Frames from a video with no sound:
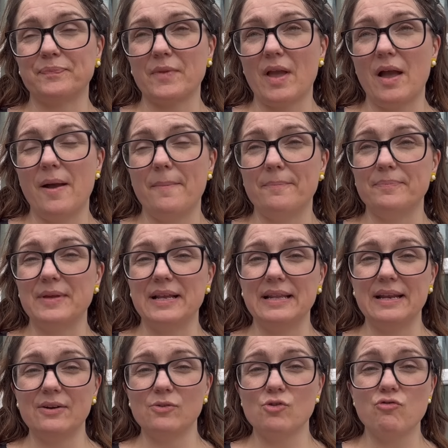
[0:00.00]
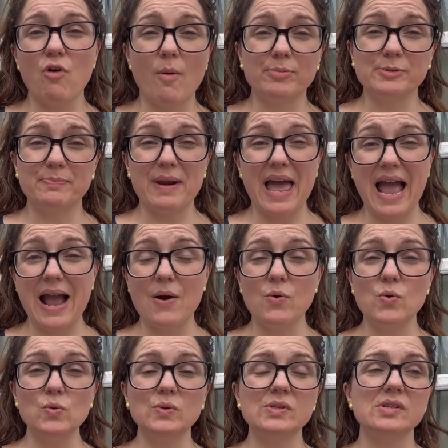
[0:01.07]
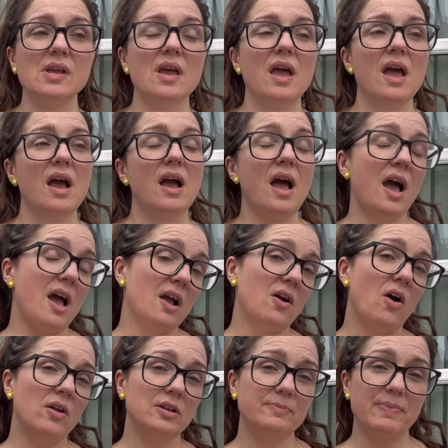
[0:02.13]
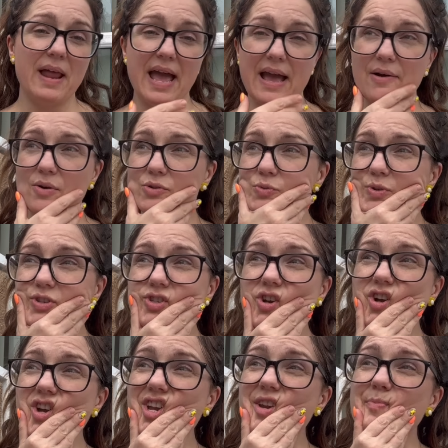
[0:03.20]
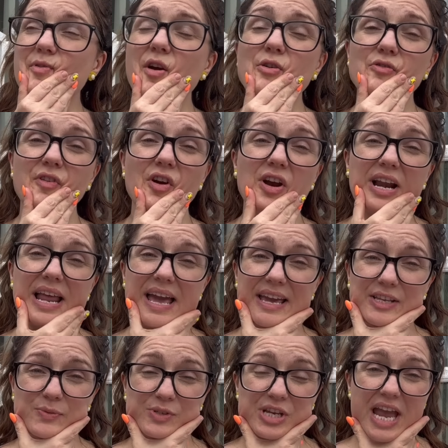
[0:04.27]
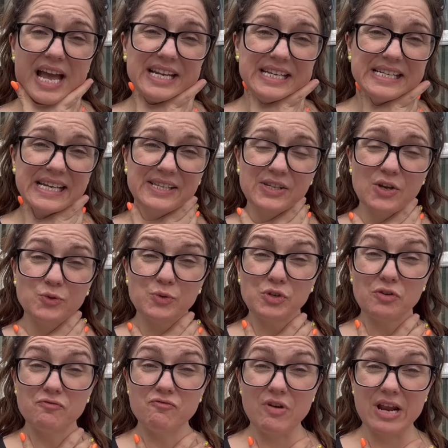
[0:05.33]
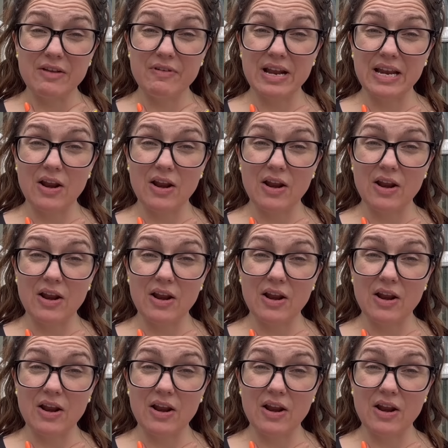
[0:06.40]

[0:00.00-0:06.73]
um, little cropped blouse, uh, collared blouse, which in a broderie anglaise, which I had in Tesco's, which I really, really